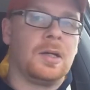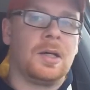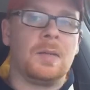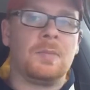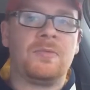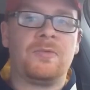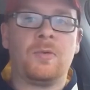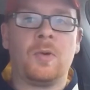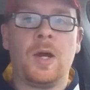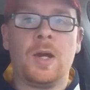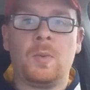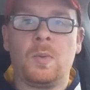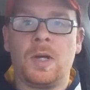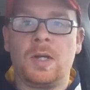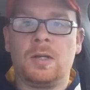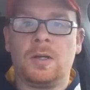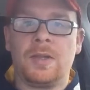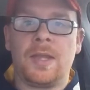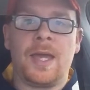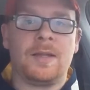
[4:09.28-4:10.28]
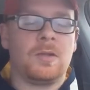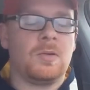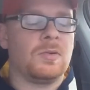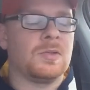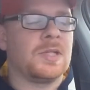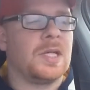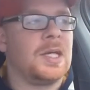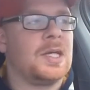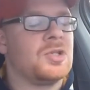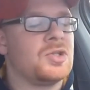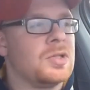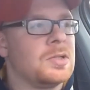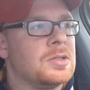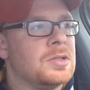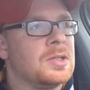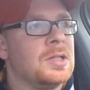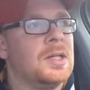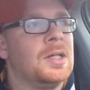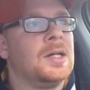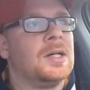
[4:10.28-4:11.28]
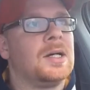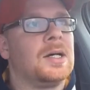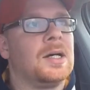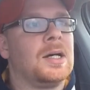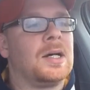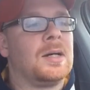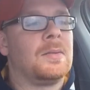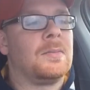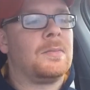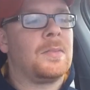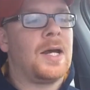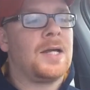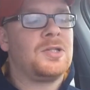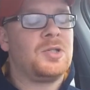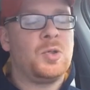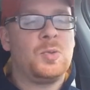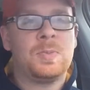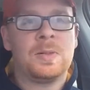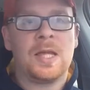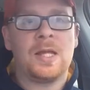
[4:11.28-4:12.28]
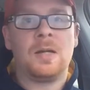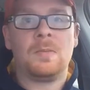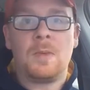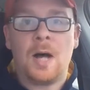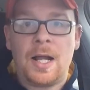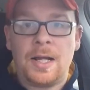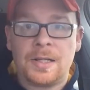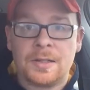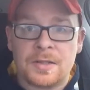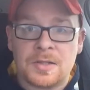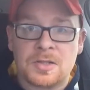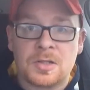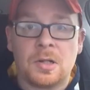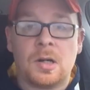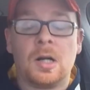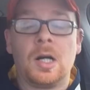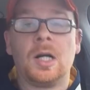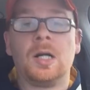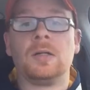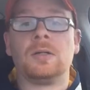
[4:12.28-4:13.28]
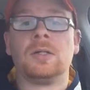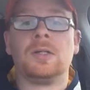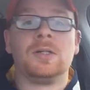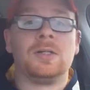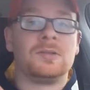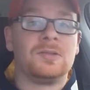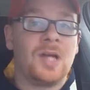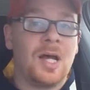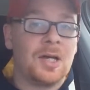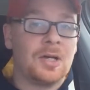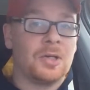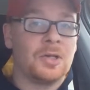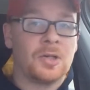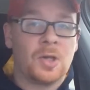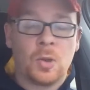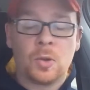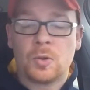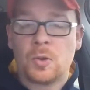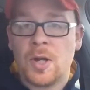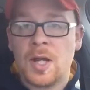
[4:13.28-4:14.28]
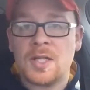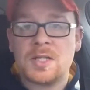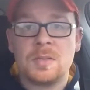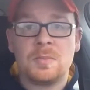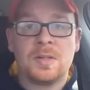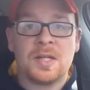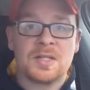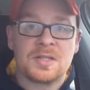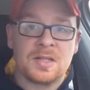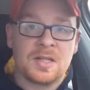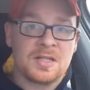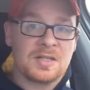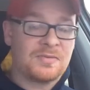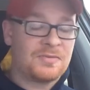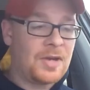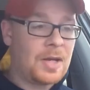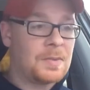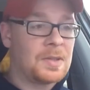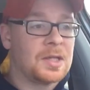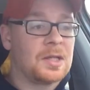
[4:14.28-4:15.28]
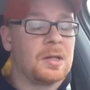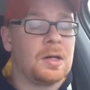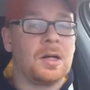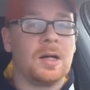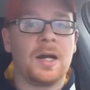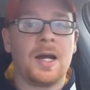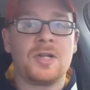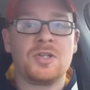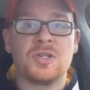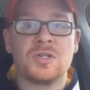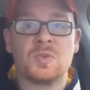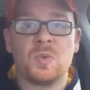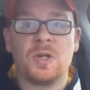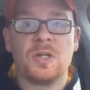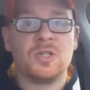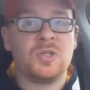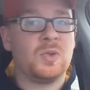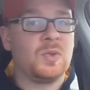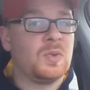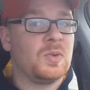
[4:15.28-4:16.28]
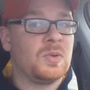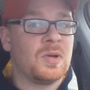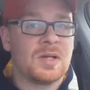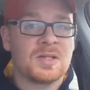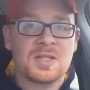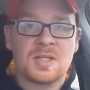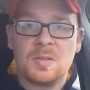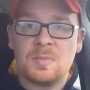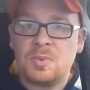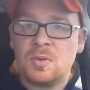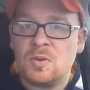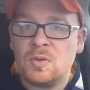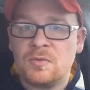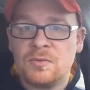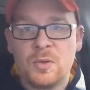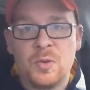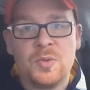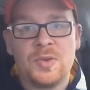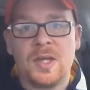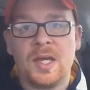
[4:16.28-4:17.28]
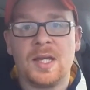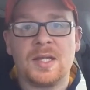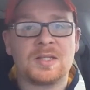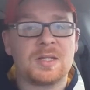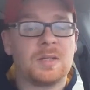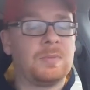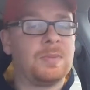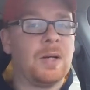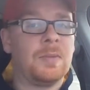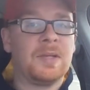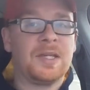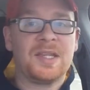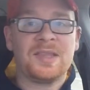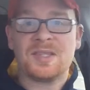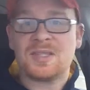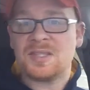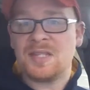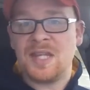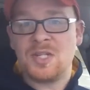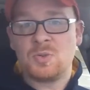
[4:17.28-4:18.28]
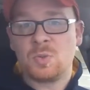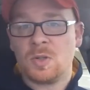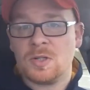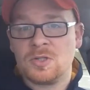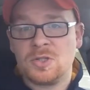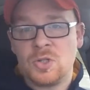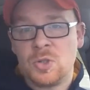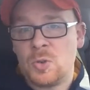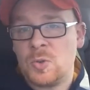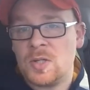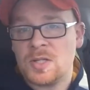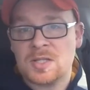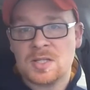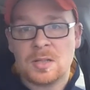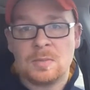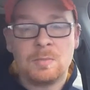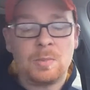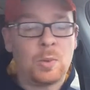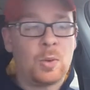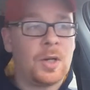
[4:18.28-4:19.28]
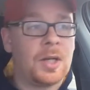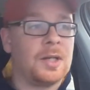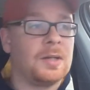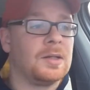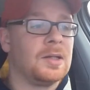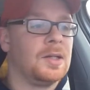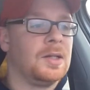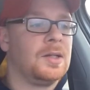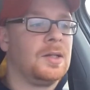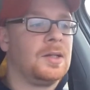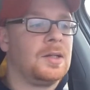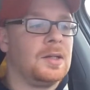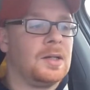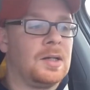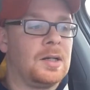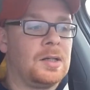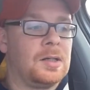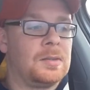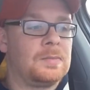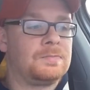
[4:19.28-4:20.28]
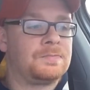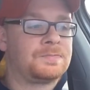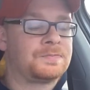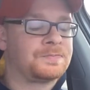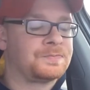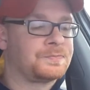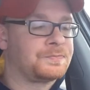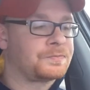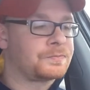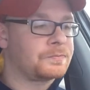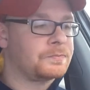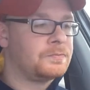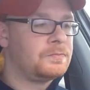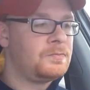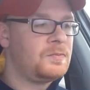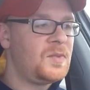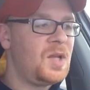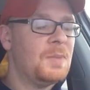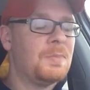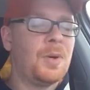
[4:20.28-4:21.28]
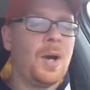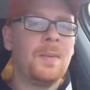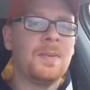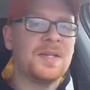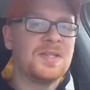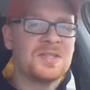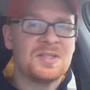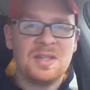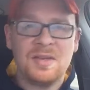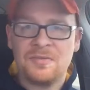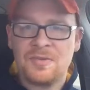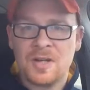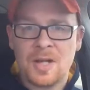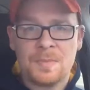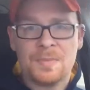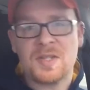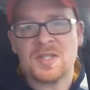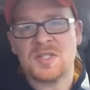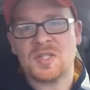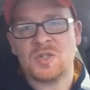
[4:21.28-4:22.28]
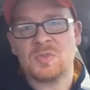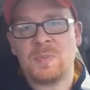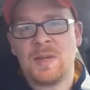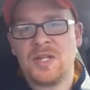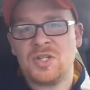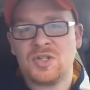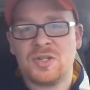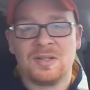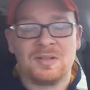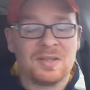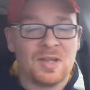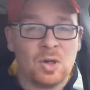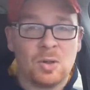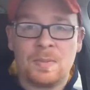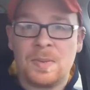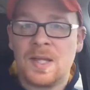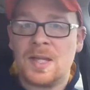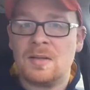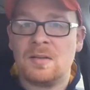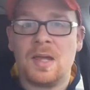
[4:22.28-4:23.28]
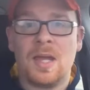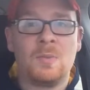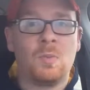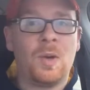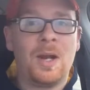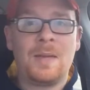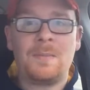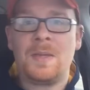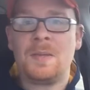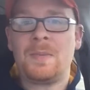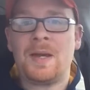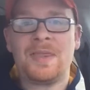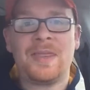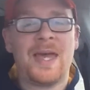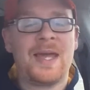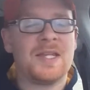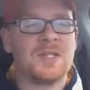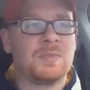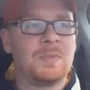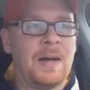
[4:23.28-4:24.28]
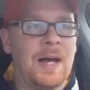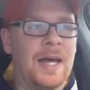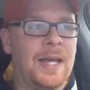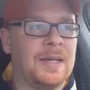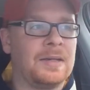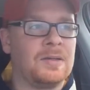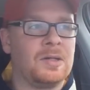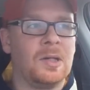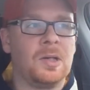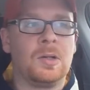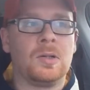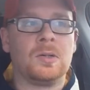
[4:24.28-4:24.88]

before I went on that little tangent, I do plan on modding this car. Not going to go crazy because it is a family car. I just want to do a simple few things. I'll probably get the stage 1 tune at some point. Probably stiffen up the suspension a little bit. And what I mean by that is buying,